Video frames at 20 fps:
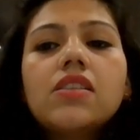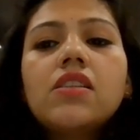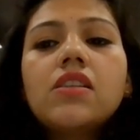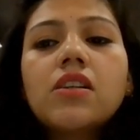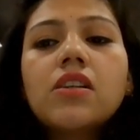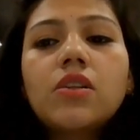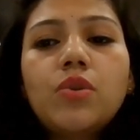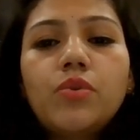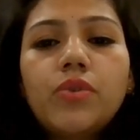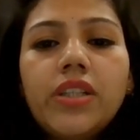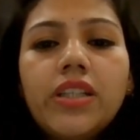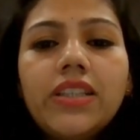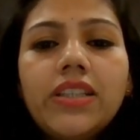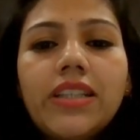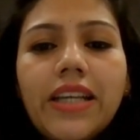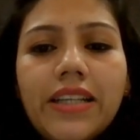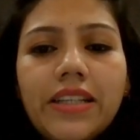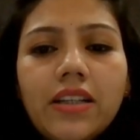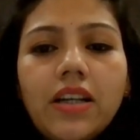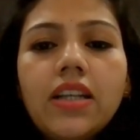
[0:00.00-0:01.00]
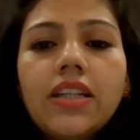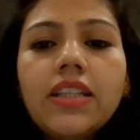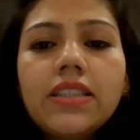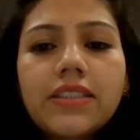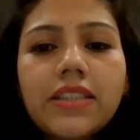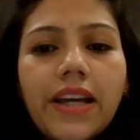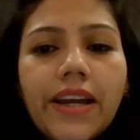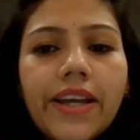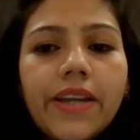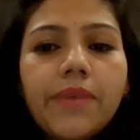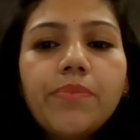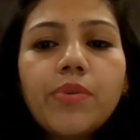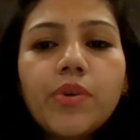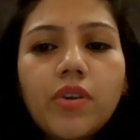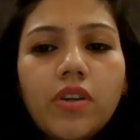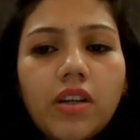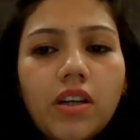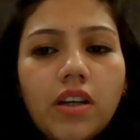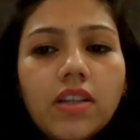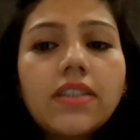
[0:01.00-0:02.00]
including data, design,
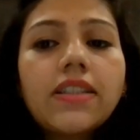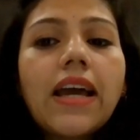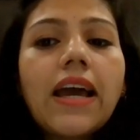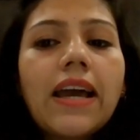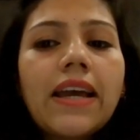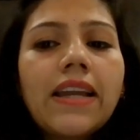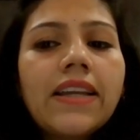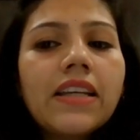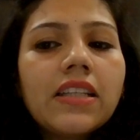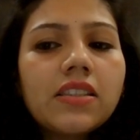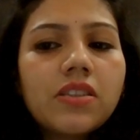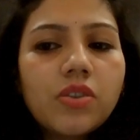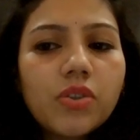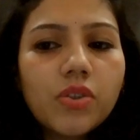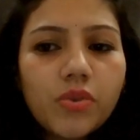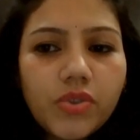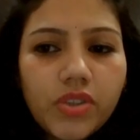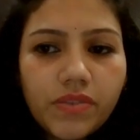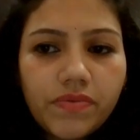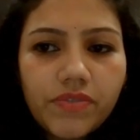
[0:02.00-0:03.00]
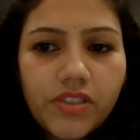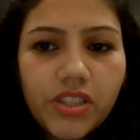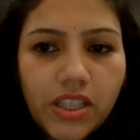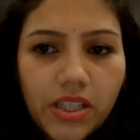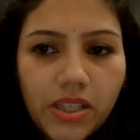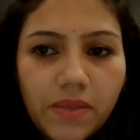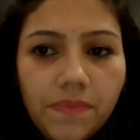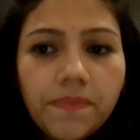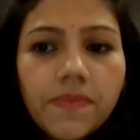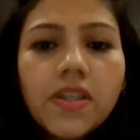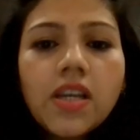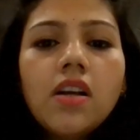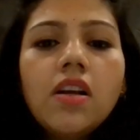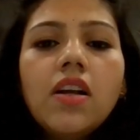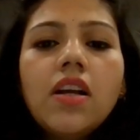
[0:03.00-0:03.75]
product, and executive team,